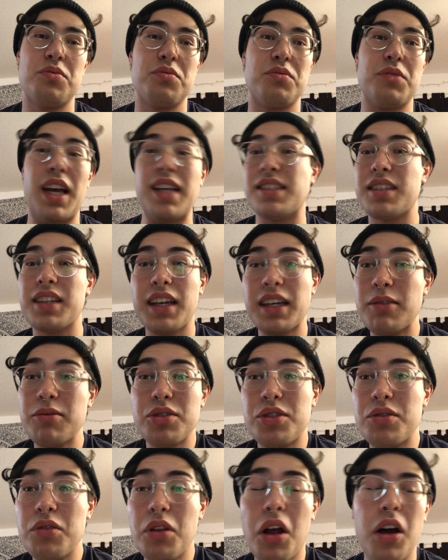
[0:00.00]
tasted like it was
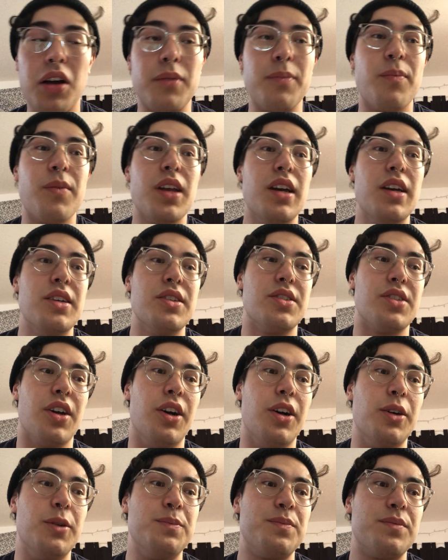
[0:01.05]
too long.
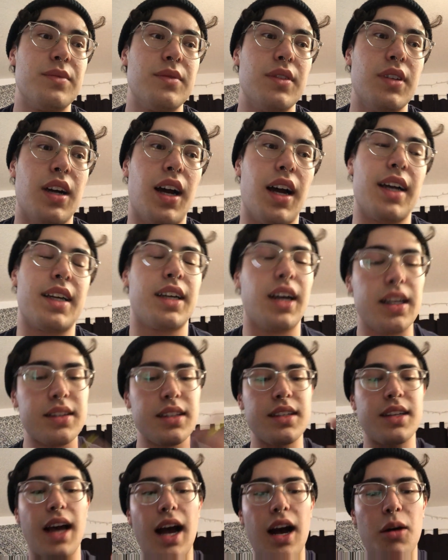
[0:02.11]
So I cut
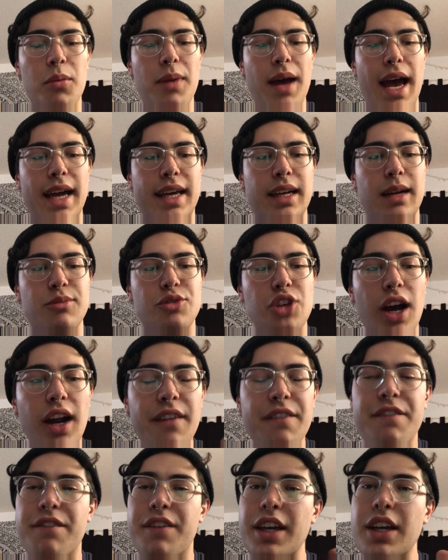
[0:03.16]
the dial back, and I'm trying
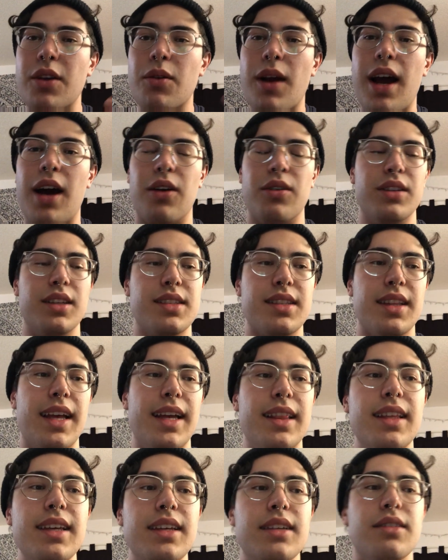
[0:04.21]
to figure out this
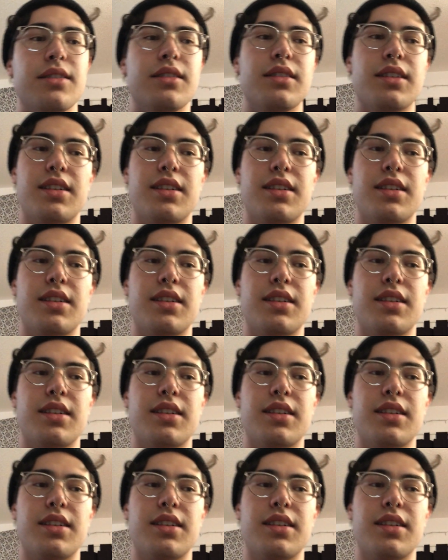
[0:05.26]
Lelite,